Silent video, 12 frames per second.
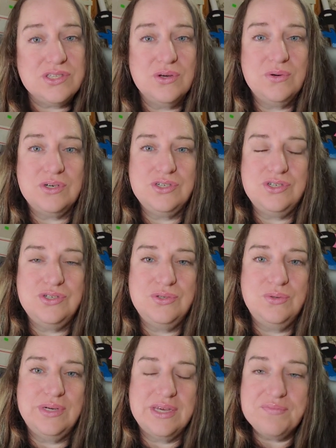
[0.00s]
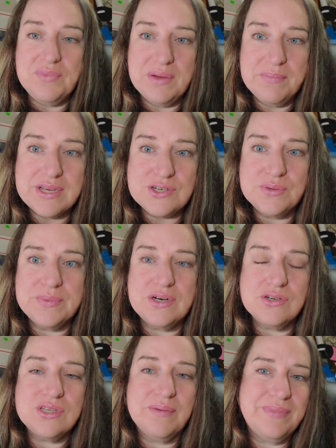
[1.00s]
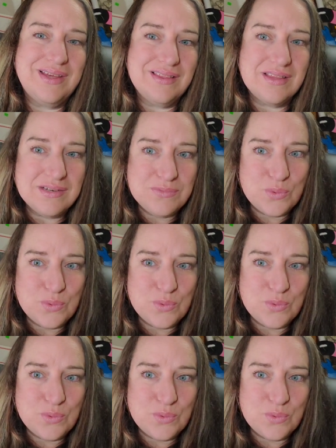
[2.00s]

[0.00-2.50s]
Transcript: So could you give me a measurement or something that